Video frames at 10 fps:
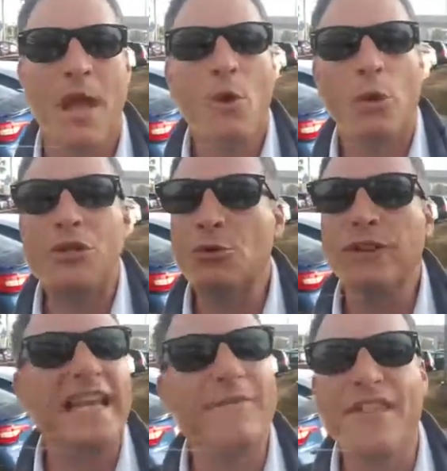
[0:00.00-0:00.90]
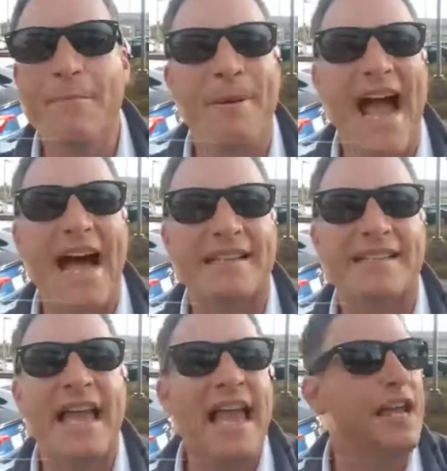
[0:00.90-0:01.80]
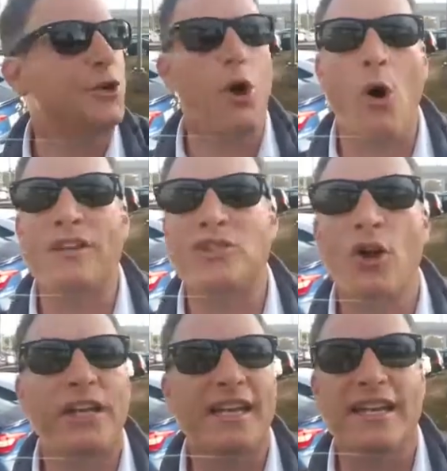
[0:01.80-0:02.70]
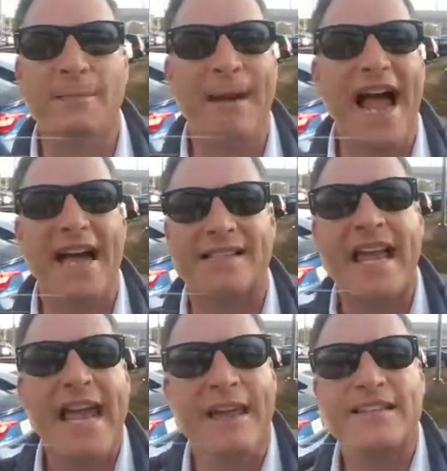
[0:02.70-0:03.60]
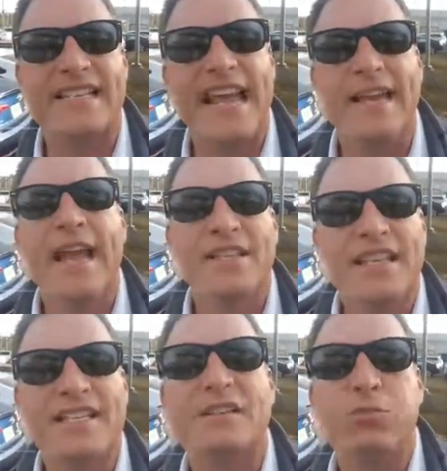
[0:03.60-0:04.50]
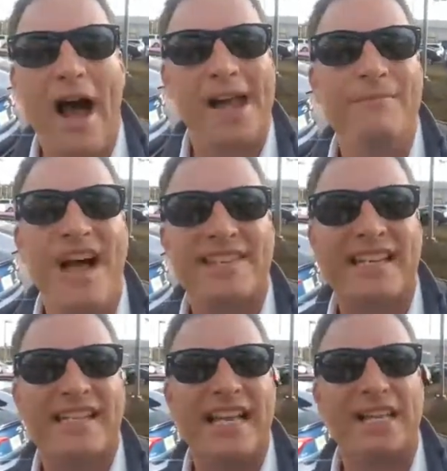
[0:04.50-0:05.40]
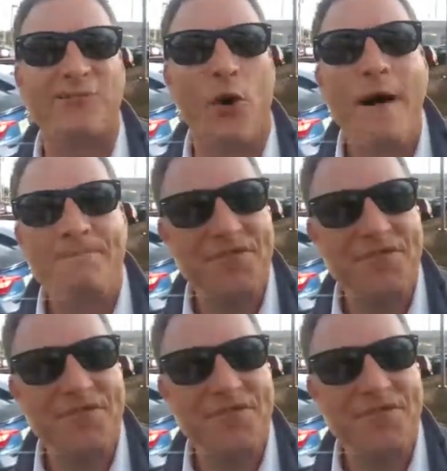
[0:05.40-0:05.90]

When you live in the past and you're always looking in the past and saying, this is why I'm not successful,